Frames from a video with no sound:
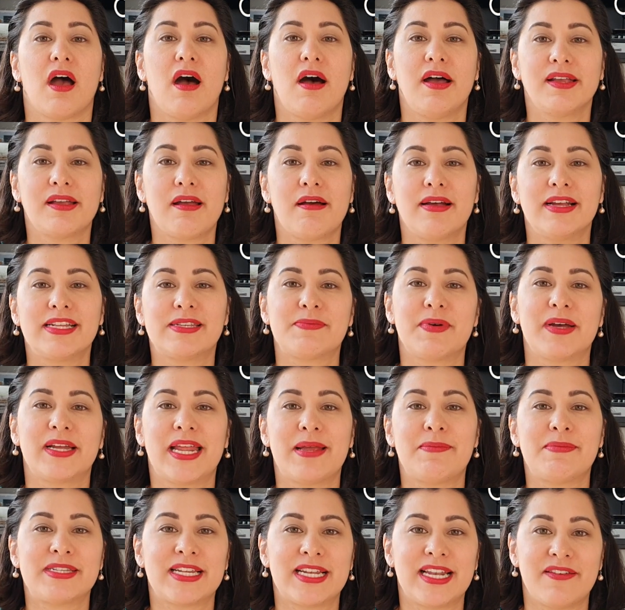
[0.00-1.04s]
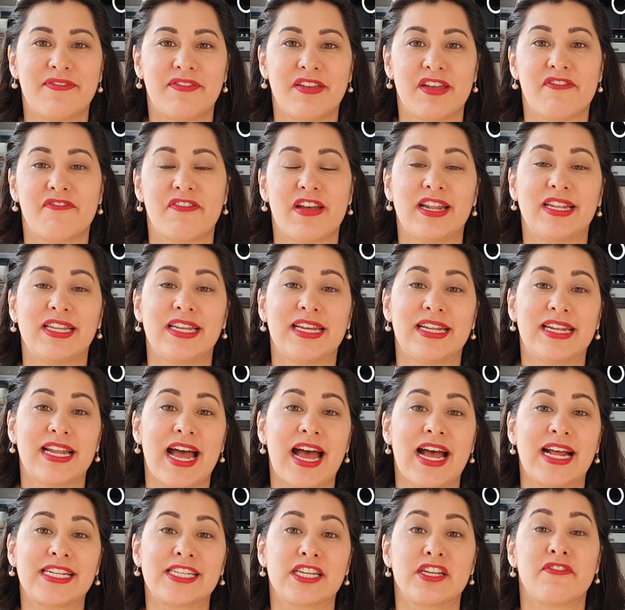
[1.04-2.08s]
Hi guys, my name is Olivia Fenion,
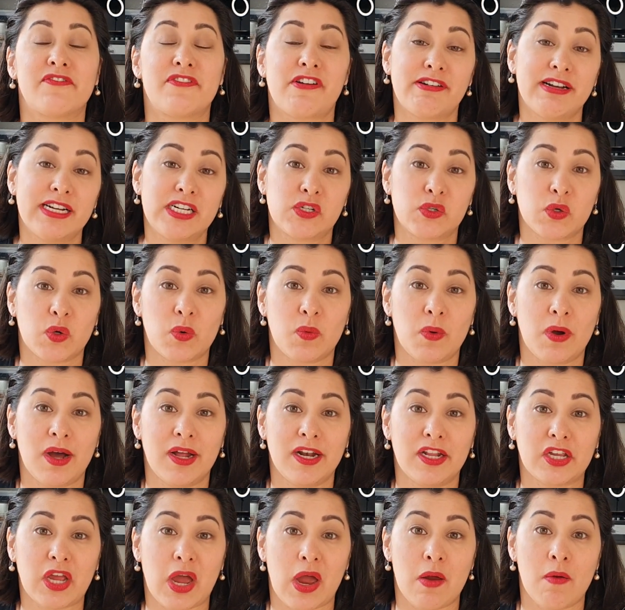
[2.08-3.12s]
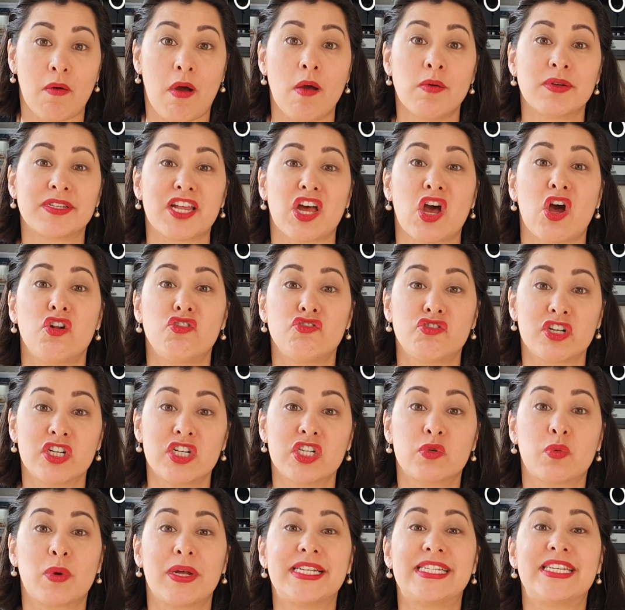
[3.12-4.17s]
and a very short while ago I was
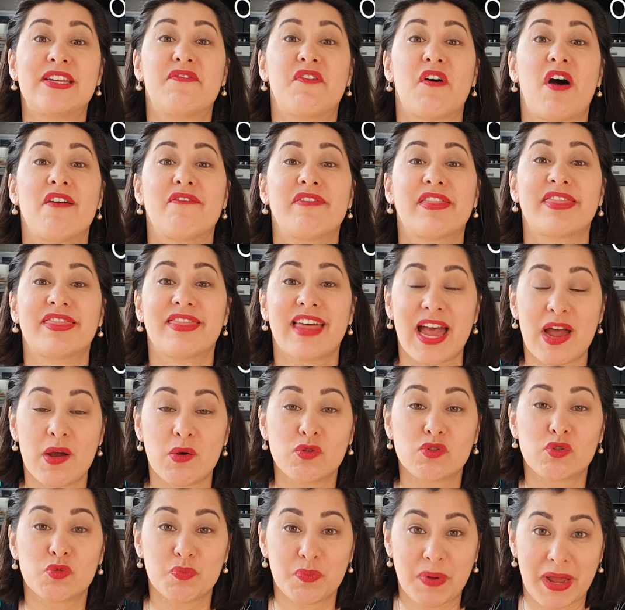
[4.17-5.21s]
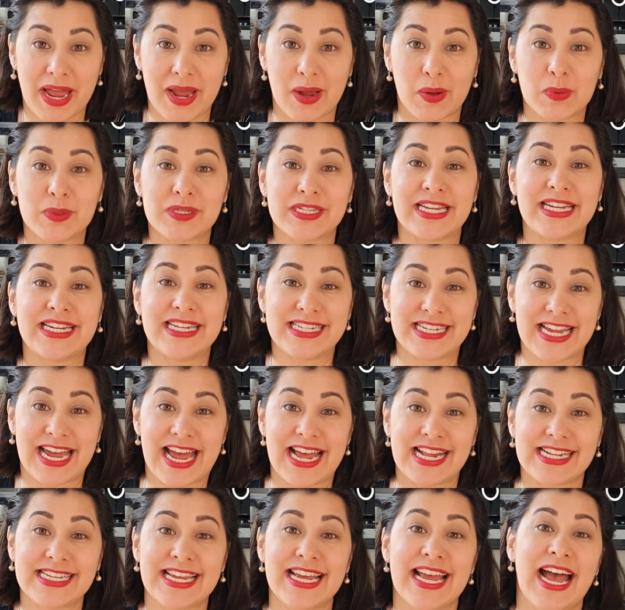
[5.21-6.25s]
£125,000 in
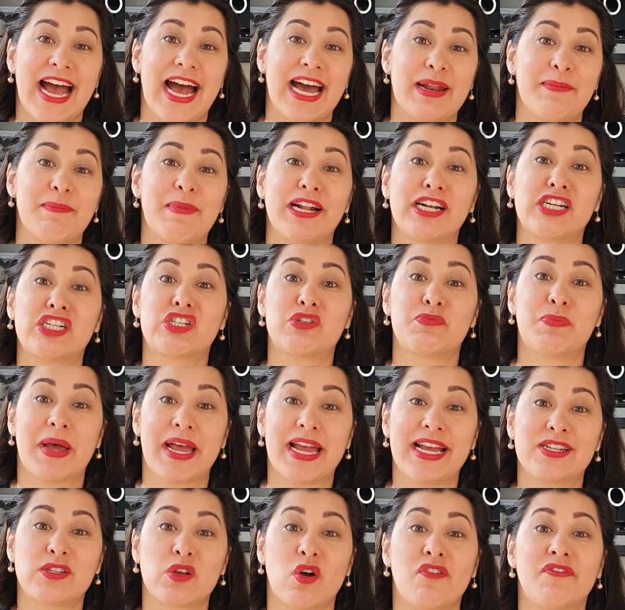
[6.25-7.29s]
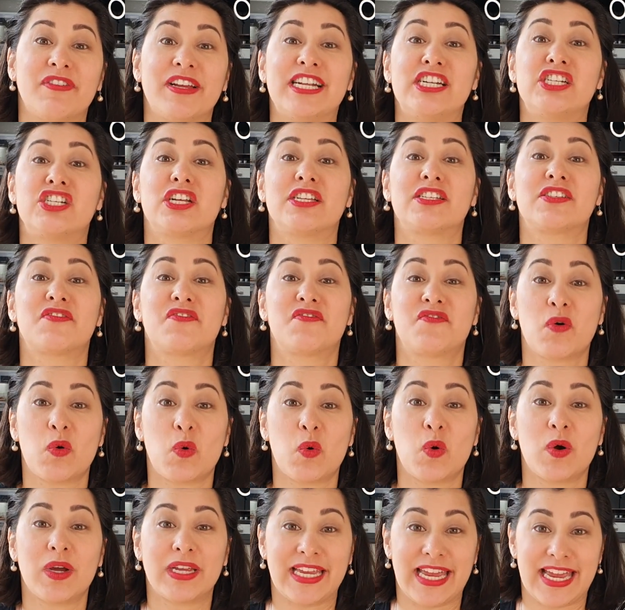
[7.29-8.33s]
debt and I managed to pay it off in just
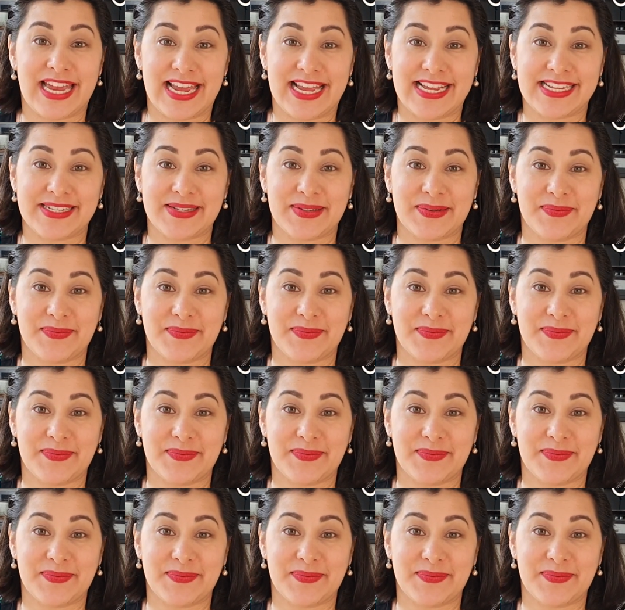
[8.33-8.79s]
4 years.